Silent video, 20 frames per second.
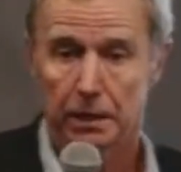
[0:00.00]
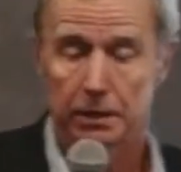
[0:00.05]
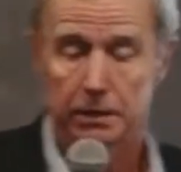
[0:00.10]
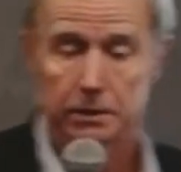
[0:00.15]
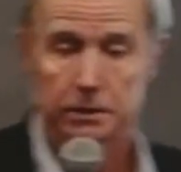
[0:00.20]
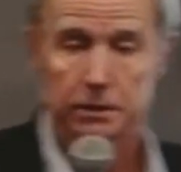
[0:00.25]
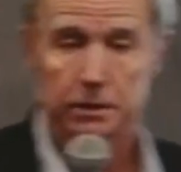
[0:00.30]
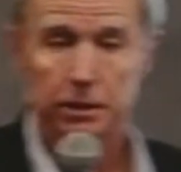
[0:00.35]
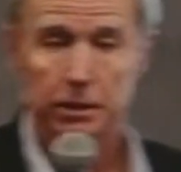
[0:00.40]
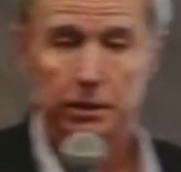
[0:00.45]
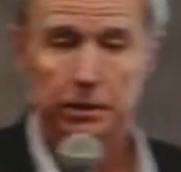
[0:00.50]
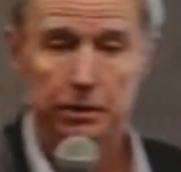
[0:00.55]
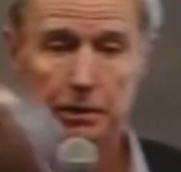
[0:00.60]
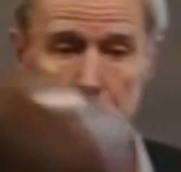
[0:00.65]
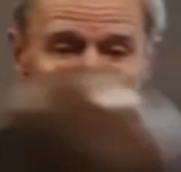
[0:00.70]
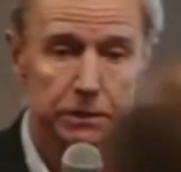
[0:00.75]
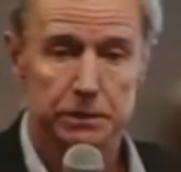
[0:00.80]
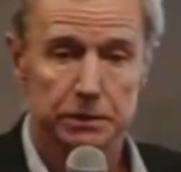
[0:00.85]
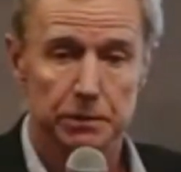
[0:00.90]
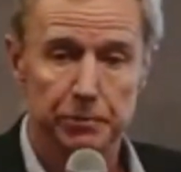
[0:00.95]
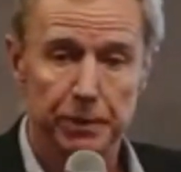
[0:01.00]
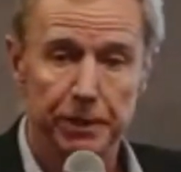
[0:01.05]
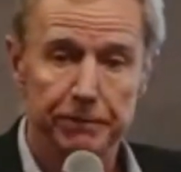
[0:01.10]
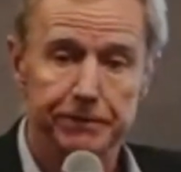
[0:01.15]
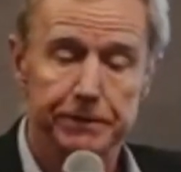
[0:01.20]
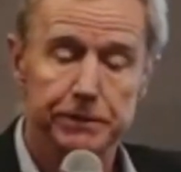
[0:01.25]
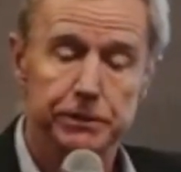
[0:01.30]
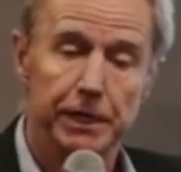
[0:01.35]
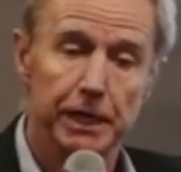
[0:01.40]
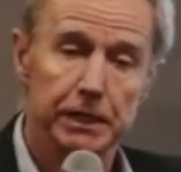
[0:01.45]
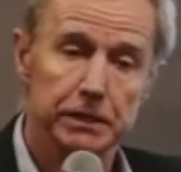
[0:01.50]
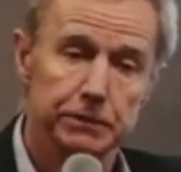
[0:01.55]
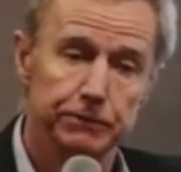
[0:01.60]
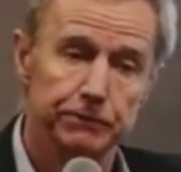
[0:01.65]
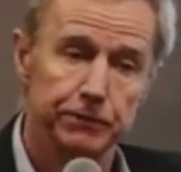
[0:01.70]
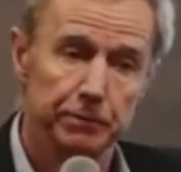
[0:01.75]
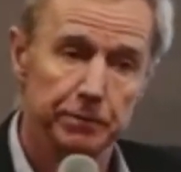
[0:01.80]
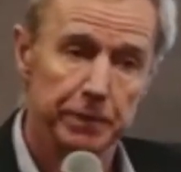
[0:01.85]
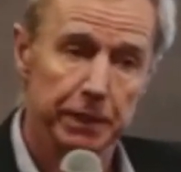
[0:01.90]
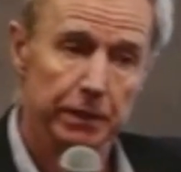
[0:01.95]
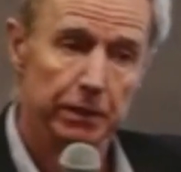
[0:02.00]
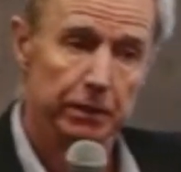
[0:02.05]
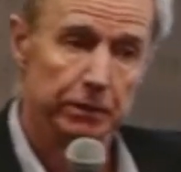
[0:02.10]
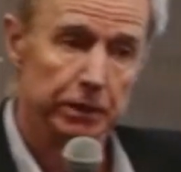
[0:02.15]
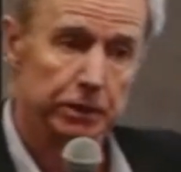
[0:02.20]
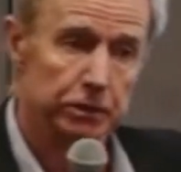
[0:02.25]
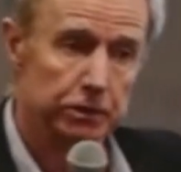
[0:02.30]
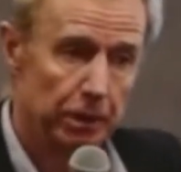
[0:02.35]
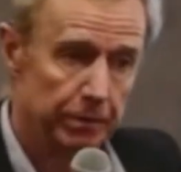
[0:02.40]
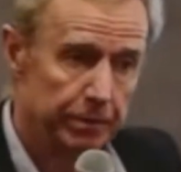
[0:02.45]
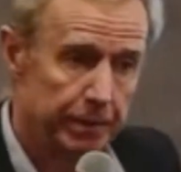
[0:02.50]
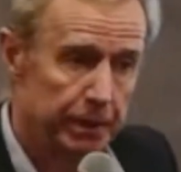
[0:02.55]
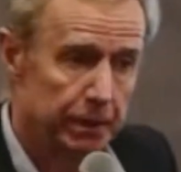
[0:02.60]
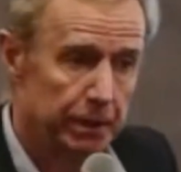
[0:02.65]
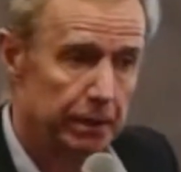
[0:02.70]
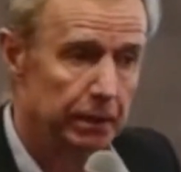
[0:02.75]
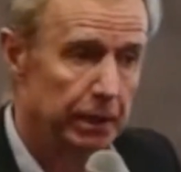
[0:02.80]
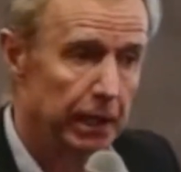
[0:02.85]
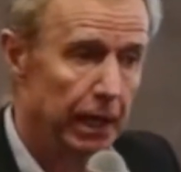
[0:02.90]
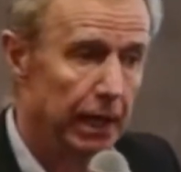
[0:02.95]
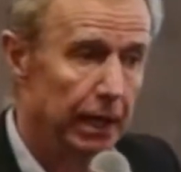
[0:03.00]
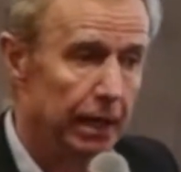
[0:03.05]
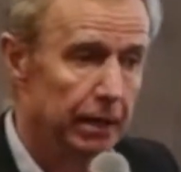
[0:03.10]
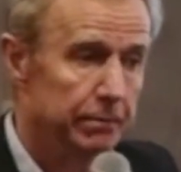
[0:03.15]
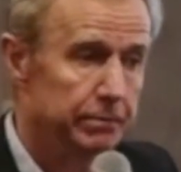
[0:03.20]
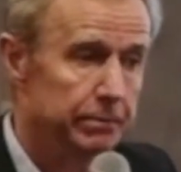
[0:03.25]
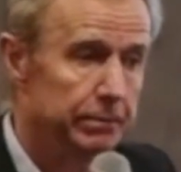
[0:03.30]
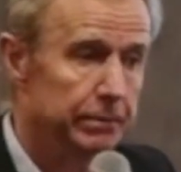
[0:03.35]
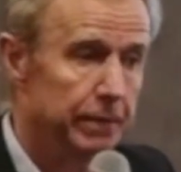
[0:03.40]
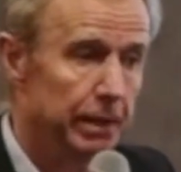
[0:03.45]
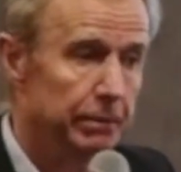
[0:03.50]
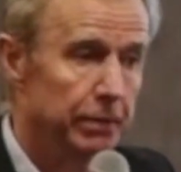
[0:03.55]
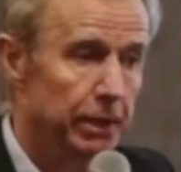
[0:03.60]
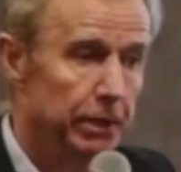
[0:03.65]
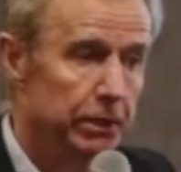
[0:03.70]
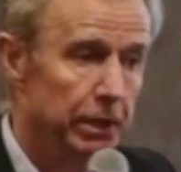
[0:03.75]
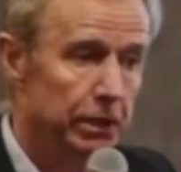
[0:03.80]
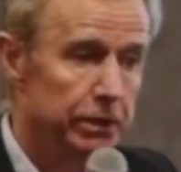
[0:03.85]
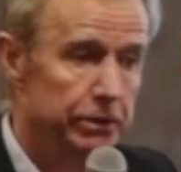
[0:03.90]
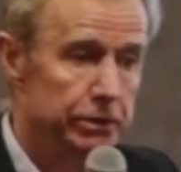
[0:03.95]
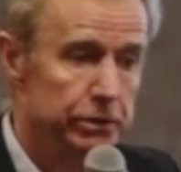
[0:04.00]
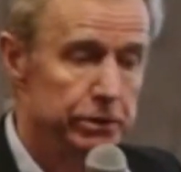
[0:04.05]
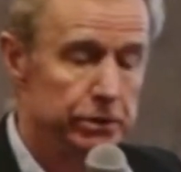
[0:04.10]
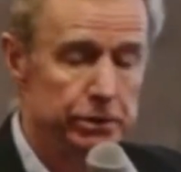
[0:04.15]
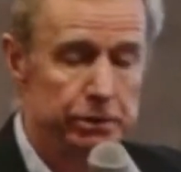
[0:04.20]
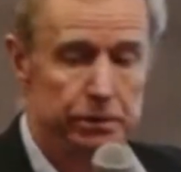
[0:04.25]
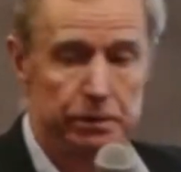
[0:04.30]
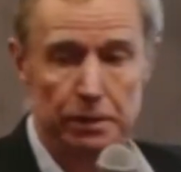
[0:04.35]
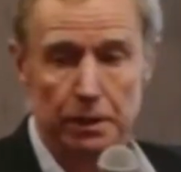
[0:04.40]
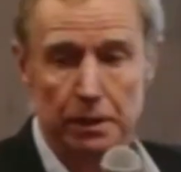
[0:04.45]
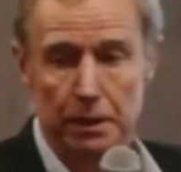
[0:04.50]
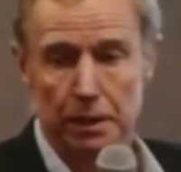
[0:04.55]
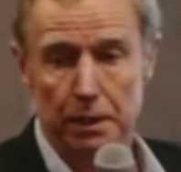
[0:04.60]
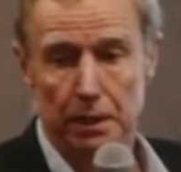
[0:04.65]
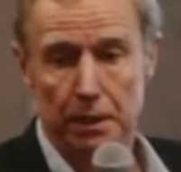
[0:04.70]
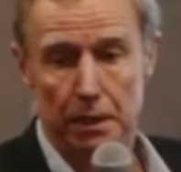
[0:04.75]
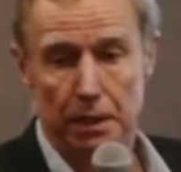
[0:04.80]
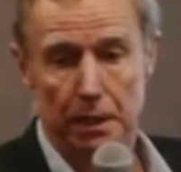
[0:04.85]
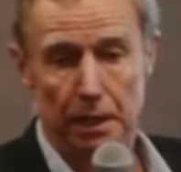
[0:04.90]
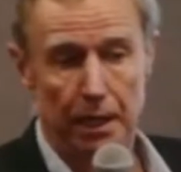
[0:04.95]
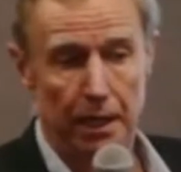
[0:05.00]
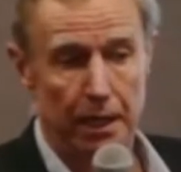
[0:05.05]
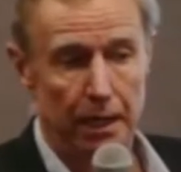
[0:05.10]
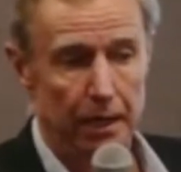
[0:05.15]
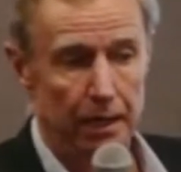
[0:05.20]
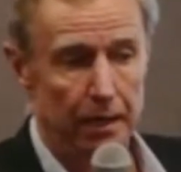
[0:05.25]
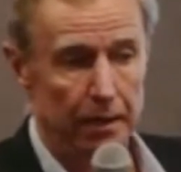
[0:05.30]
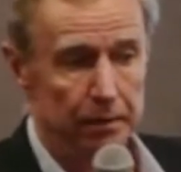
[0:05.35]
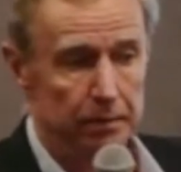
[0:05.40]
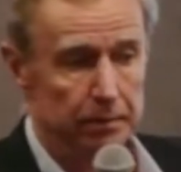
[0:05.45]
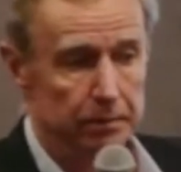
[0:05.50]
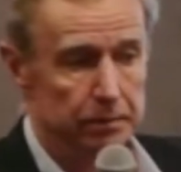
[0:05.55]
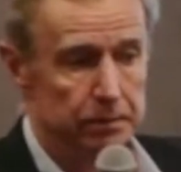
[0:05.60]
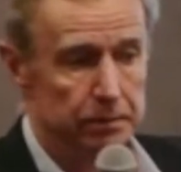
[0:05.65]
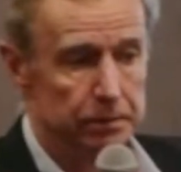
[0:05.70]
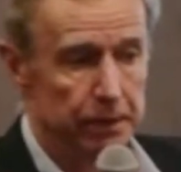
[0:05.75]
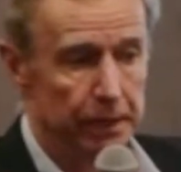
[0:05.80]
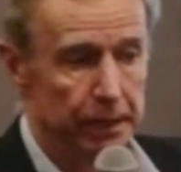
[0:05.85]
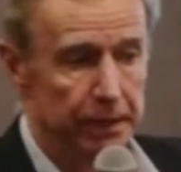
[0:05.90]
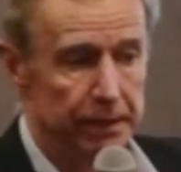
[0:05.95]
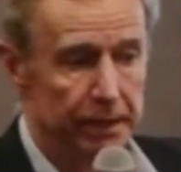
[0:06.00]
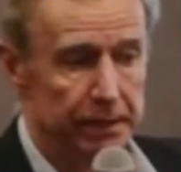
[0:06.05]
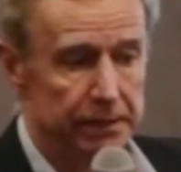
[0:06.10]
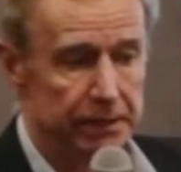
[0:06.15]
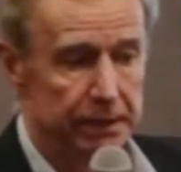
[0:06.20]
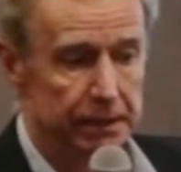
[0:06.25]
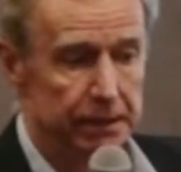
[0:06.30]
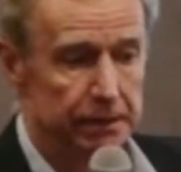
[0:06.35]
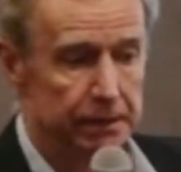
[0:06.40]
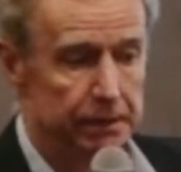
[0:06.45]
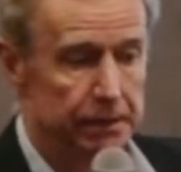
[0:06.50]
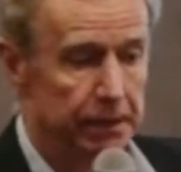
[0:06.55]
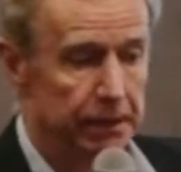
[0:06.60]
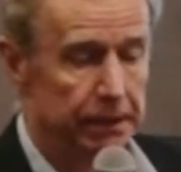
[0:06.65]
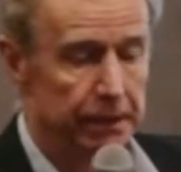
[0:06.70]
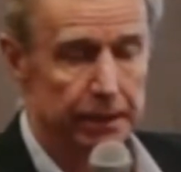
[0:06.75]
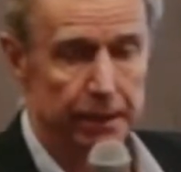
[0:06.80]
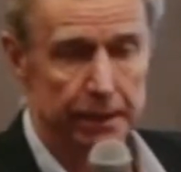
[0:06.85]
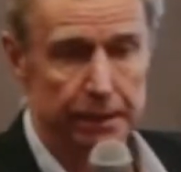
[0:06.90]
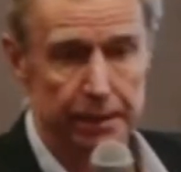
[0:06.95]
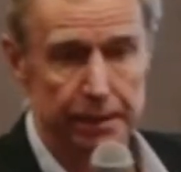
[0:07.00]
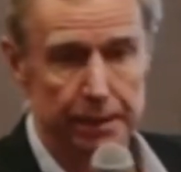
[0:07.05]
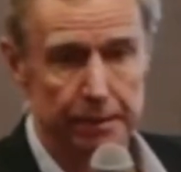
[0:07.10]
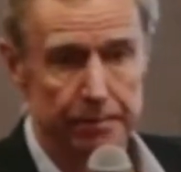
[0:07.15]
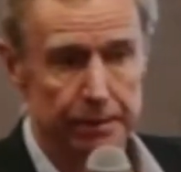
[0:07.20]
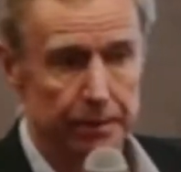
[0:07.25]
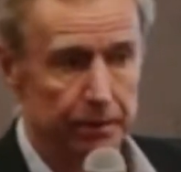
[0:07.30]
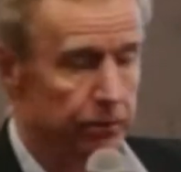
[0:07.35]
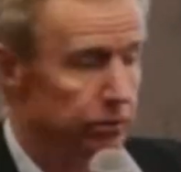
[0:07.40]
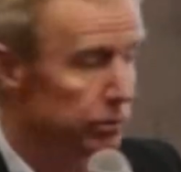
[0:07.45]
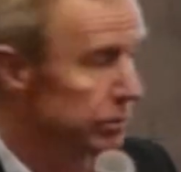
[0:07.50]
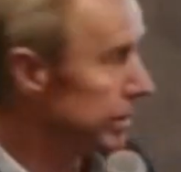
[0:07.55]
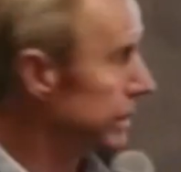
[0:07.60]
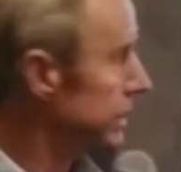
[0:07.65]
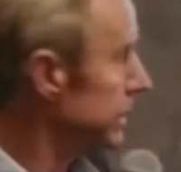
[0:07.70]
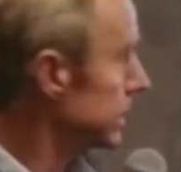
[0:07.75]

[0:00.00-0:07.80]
so just a brief introduction from me on the topic. I'm not going to try and dissect it in any kind of depth at all, but